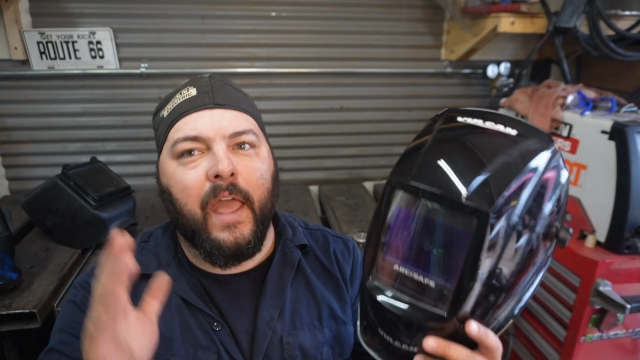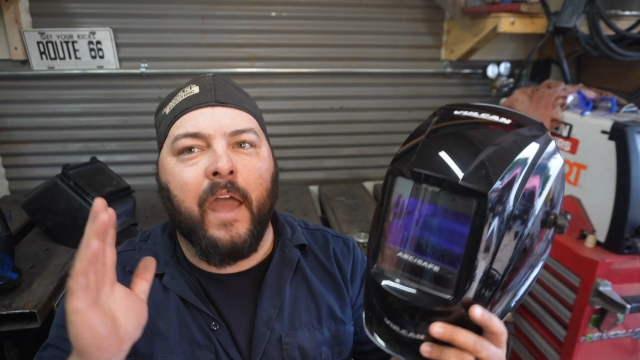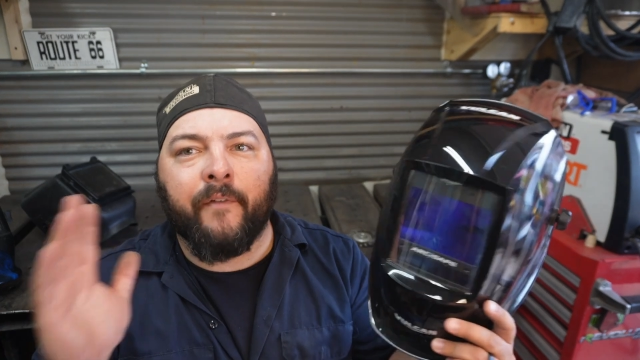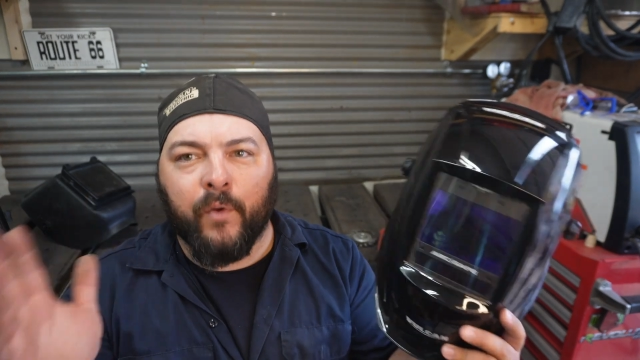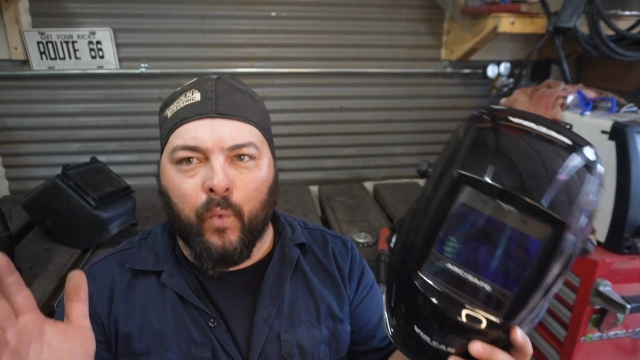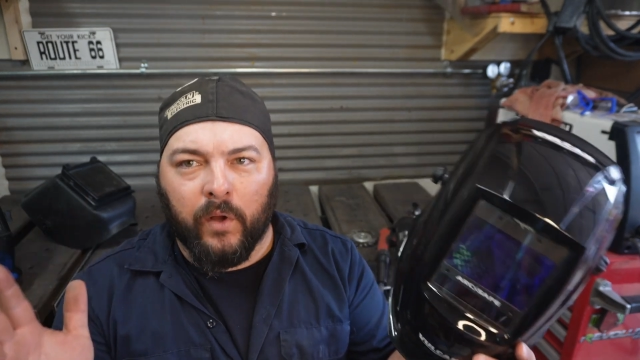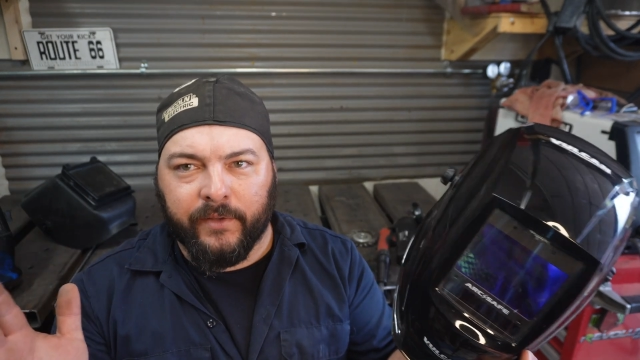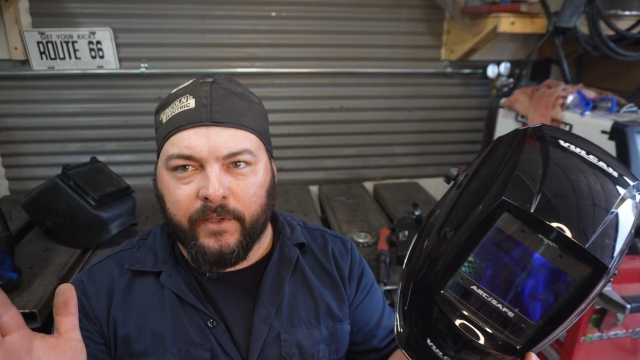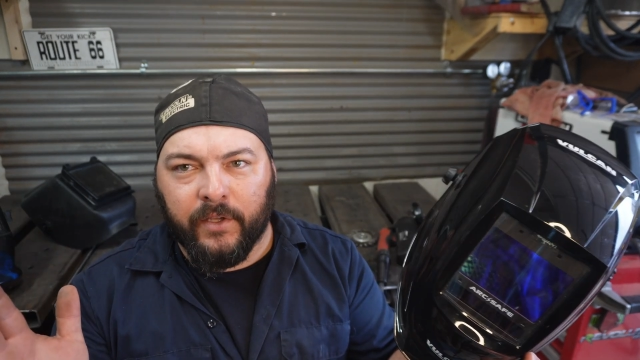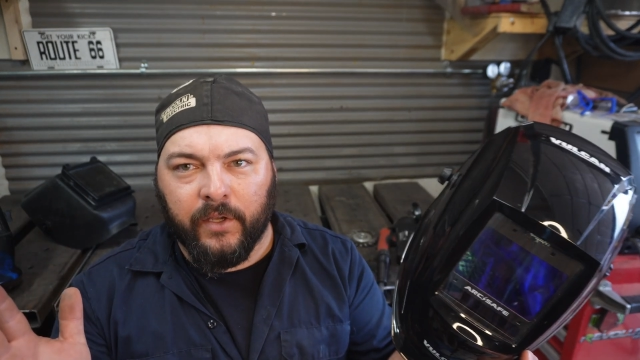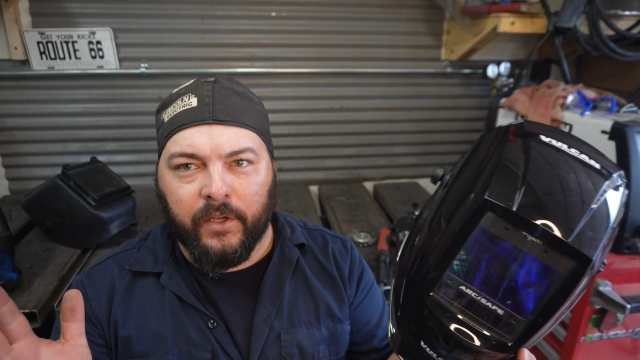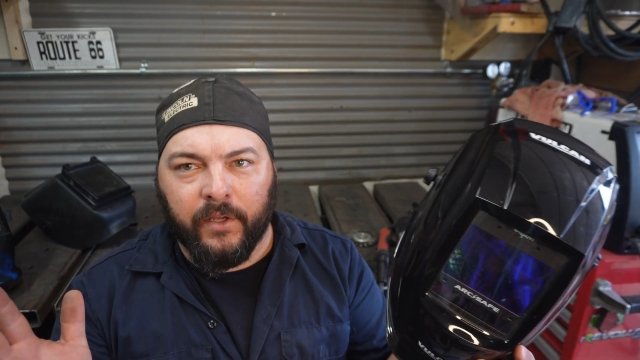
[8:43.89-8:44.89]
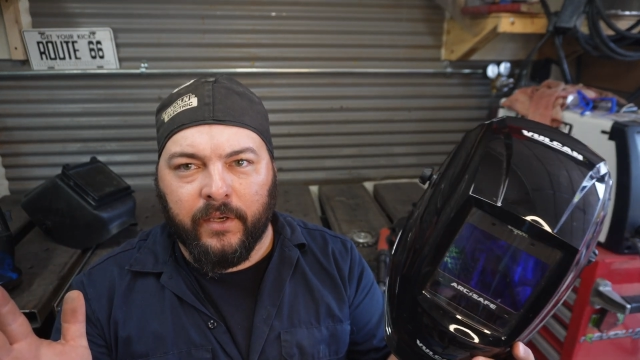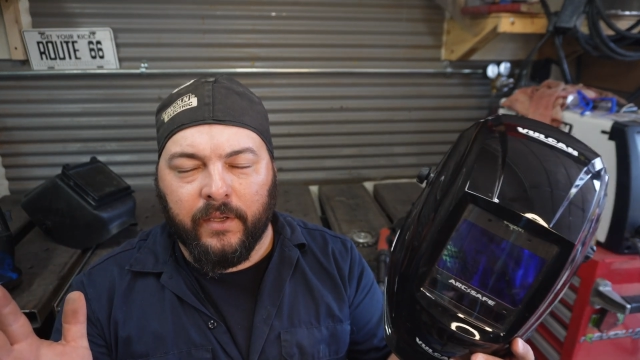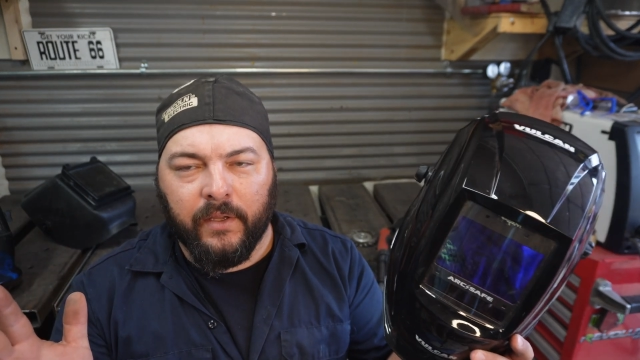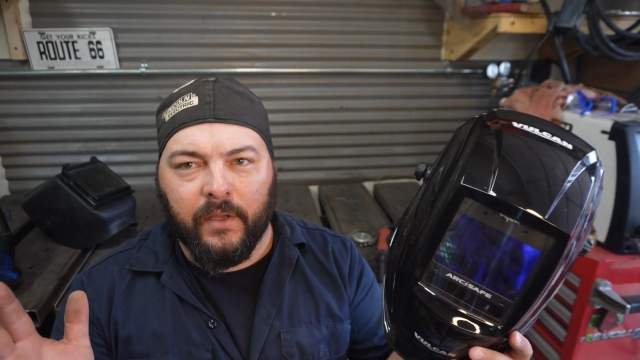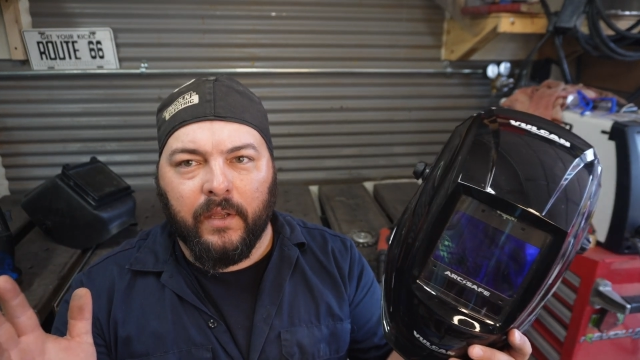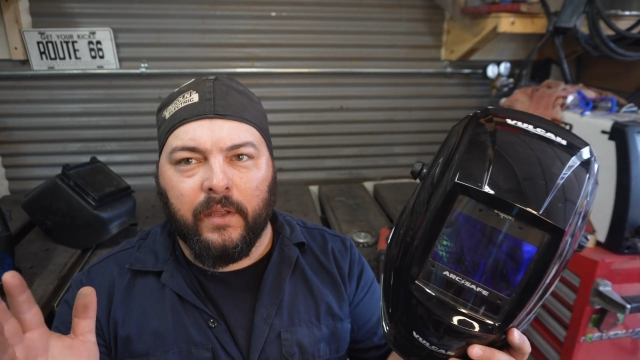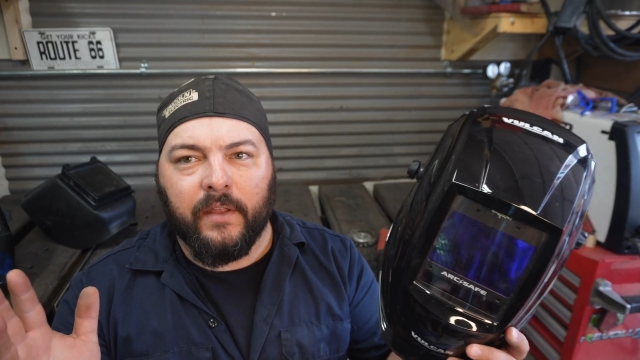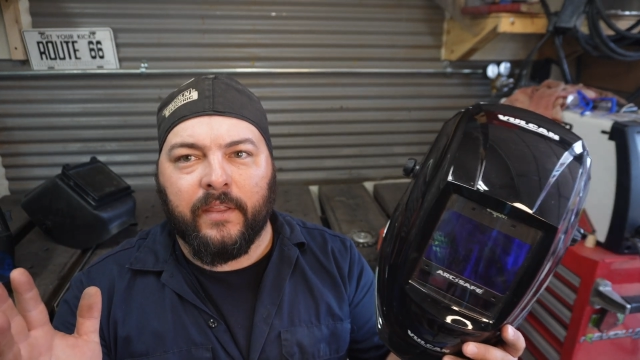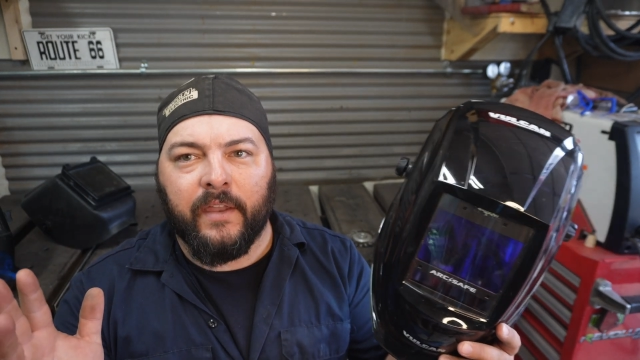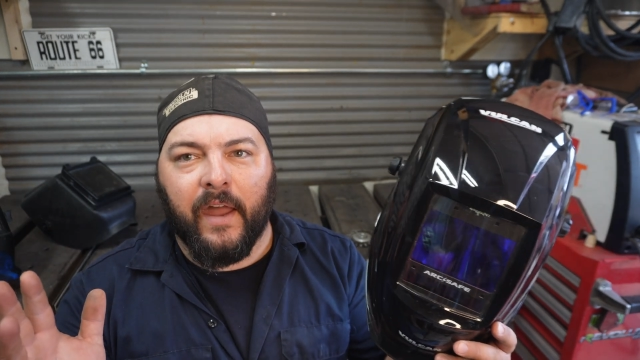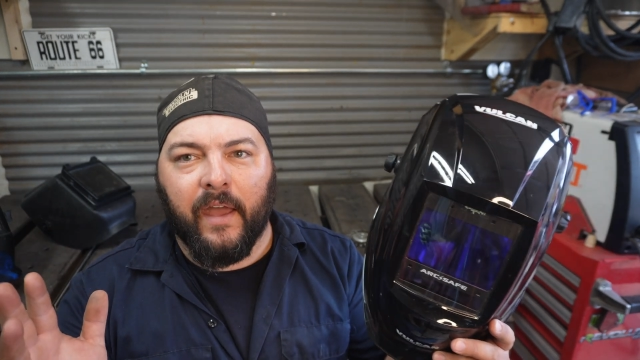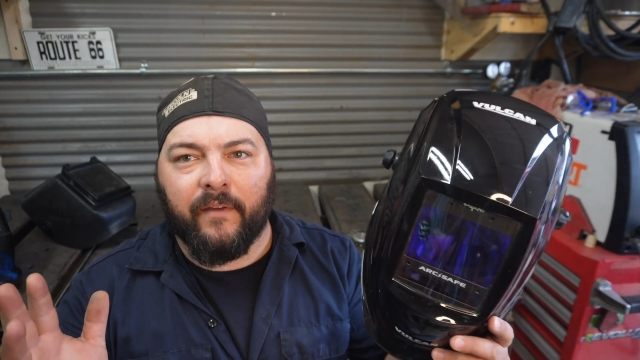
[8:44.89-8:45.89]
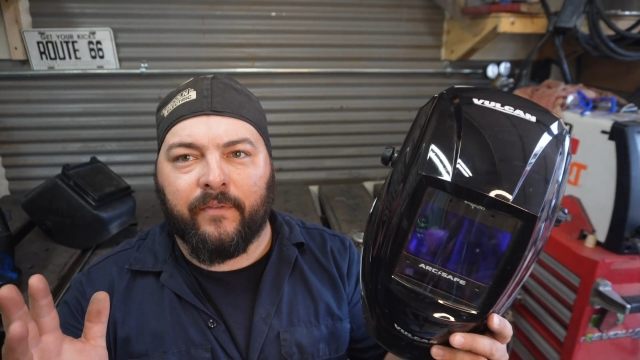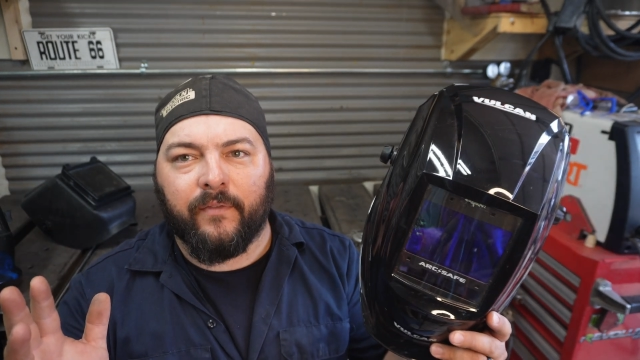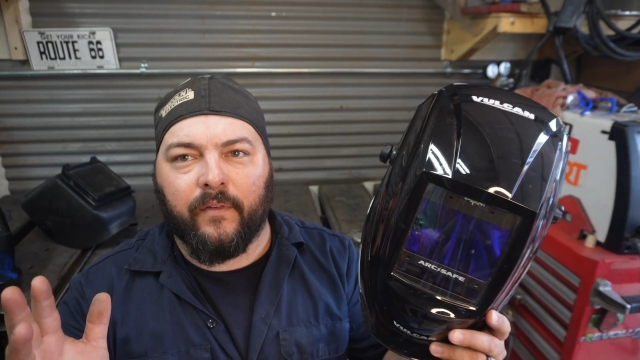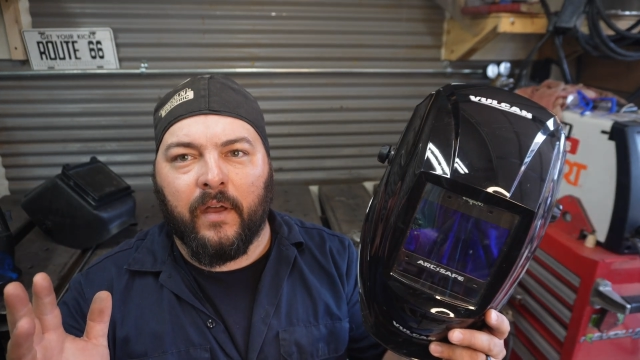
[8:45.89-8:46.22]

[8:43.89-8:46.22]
every welding hood that I've